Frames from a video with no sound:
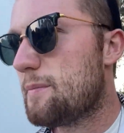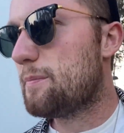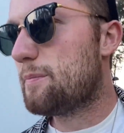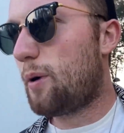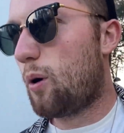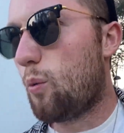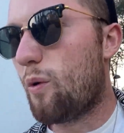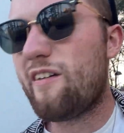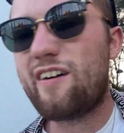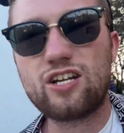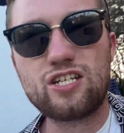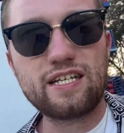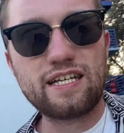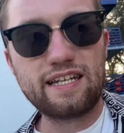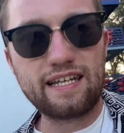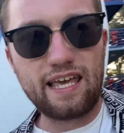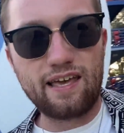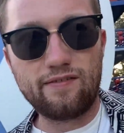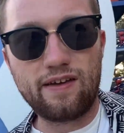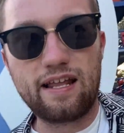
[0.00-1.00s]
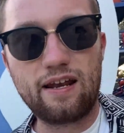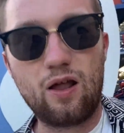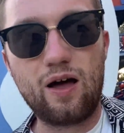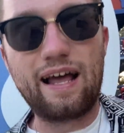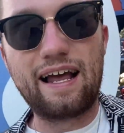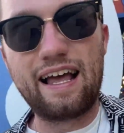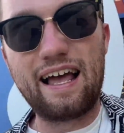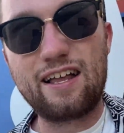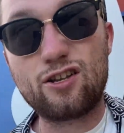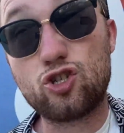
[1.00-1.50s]
but we're actually going to give it like
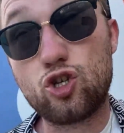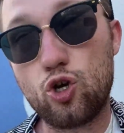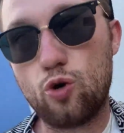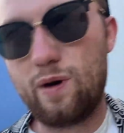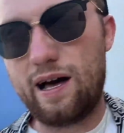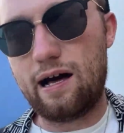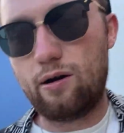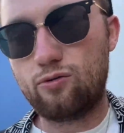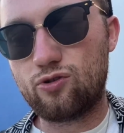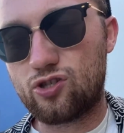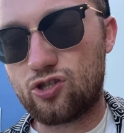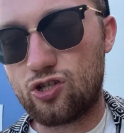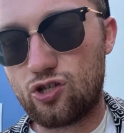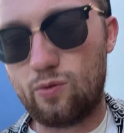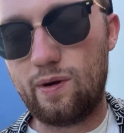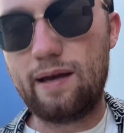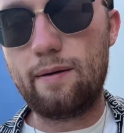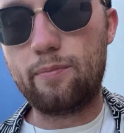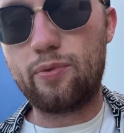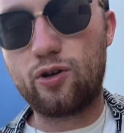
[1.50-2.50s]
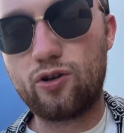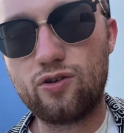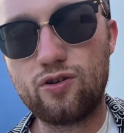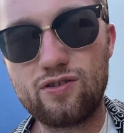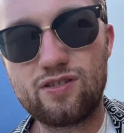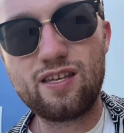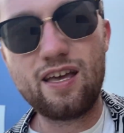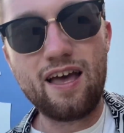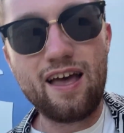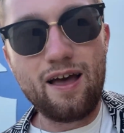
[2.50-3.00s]
two hours to do it
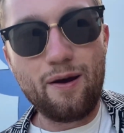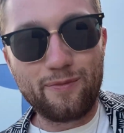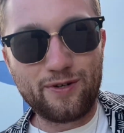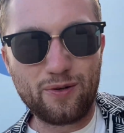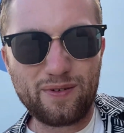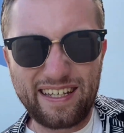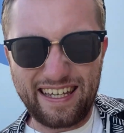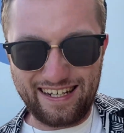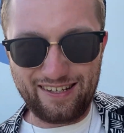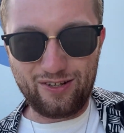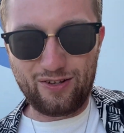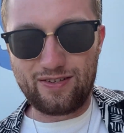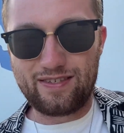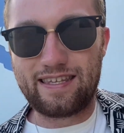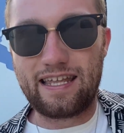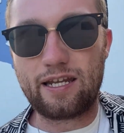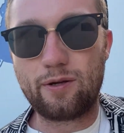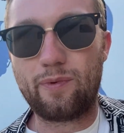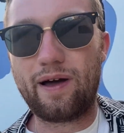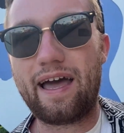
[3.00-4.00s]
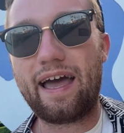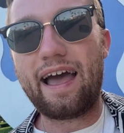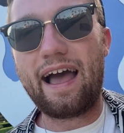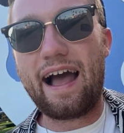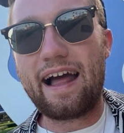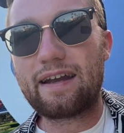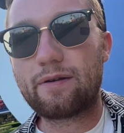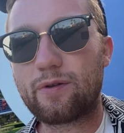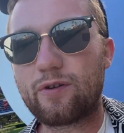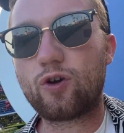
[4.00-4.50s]
because we don't want to get lost anywhere,
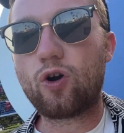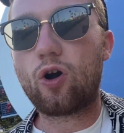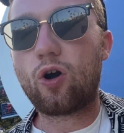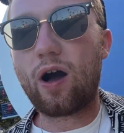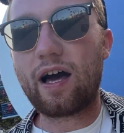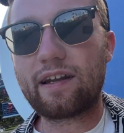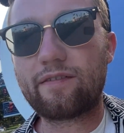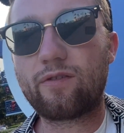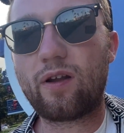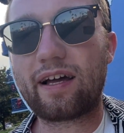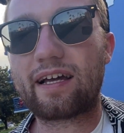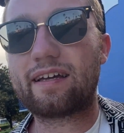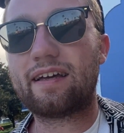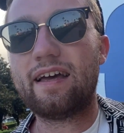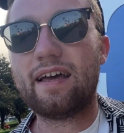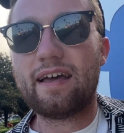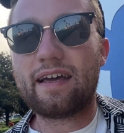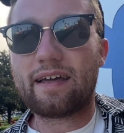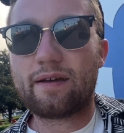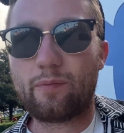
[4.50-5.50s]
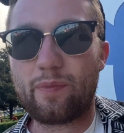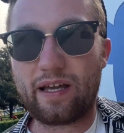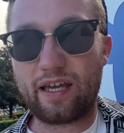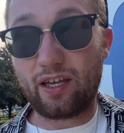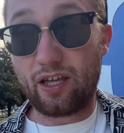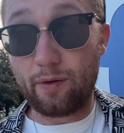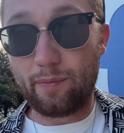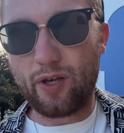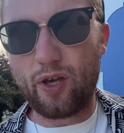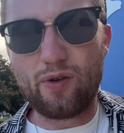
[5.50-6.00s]
and we've got to kind of like, we're going
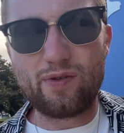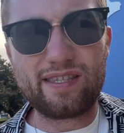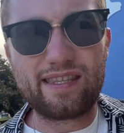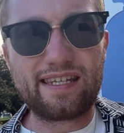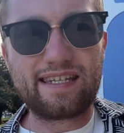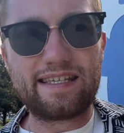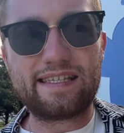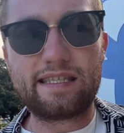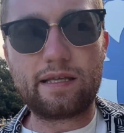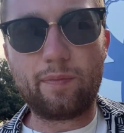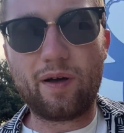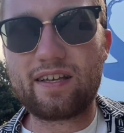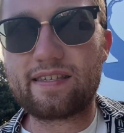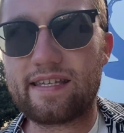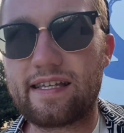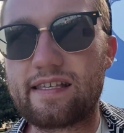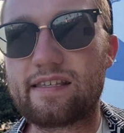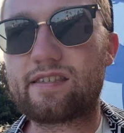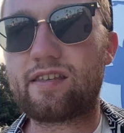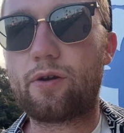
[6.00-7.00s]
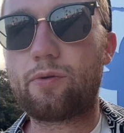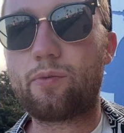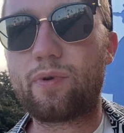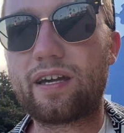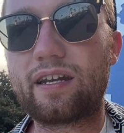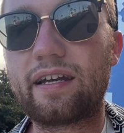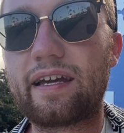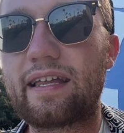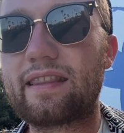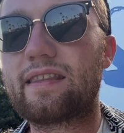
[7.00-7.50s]
to be using the Disney buses, so we're
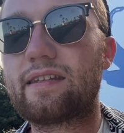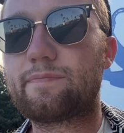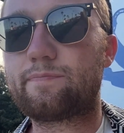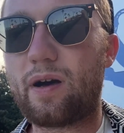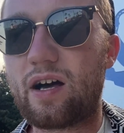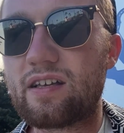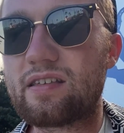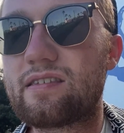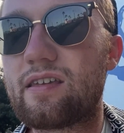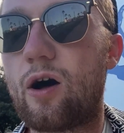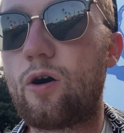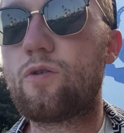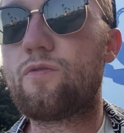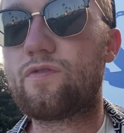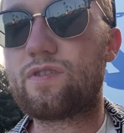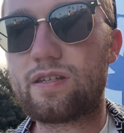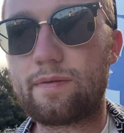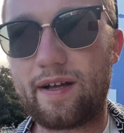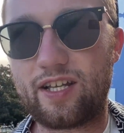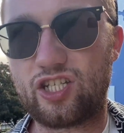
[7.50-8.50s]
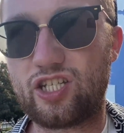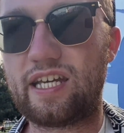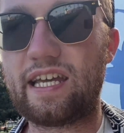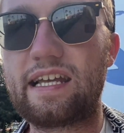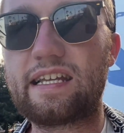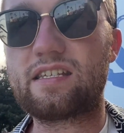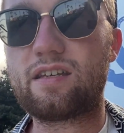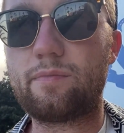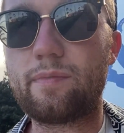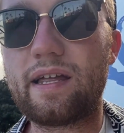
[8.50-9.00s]
going to get the bus over to Magic
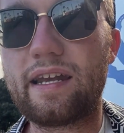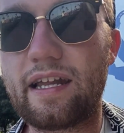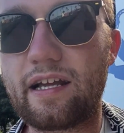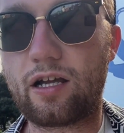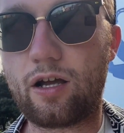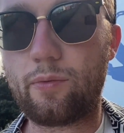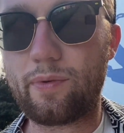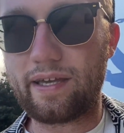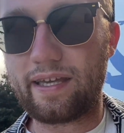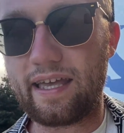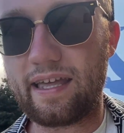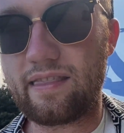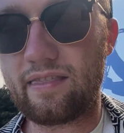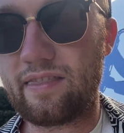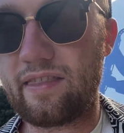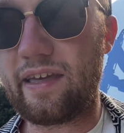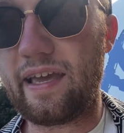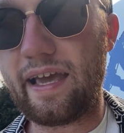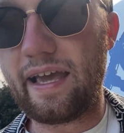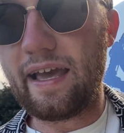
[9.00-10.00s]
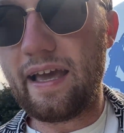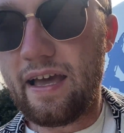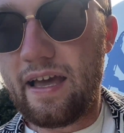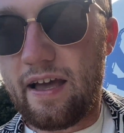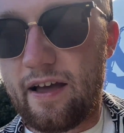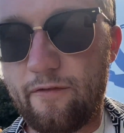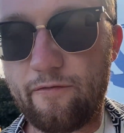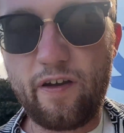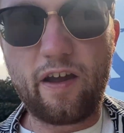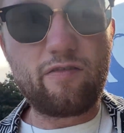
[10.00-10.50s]
Kingdom and then go and get the
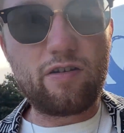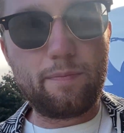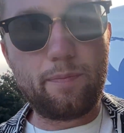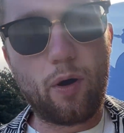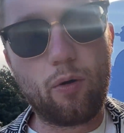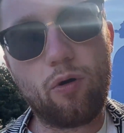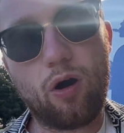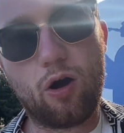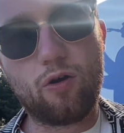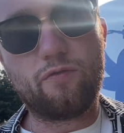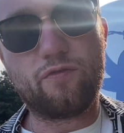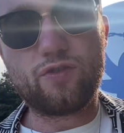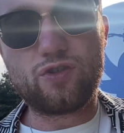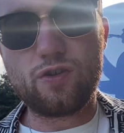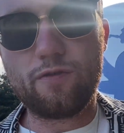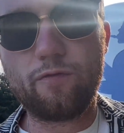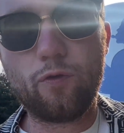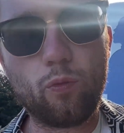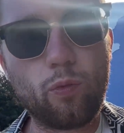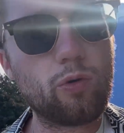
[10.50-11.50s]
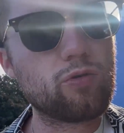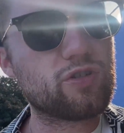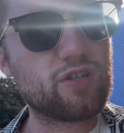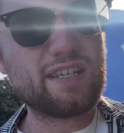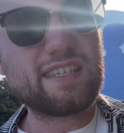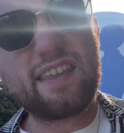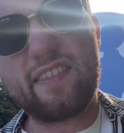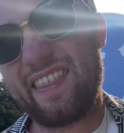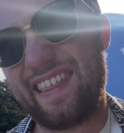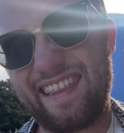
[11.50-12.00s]
ferry boat over to Fort
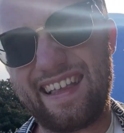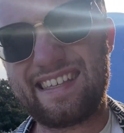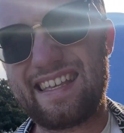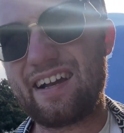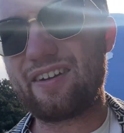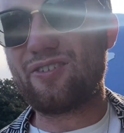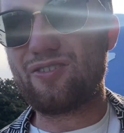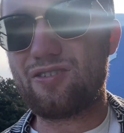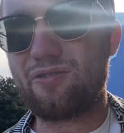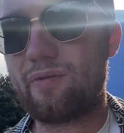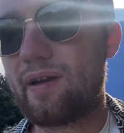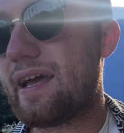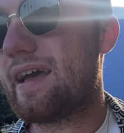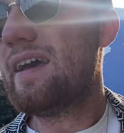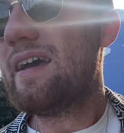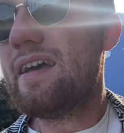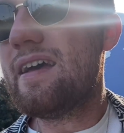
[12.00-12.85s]
Wilderness. I think that's how you do it,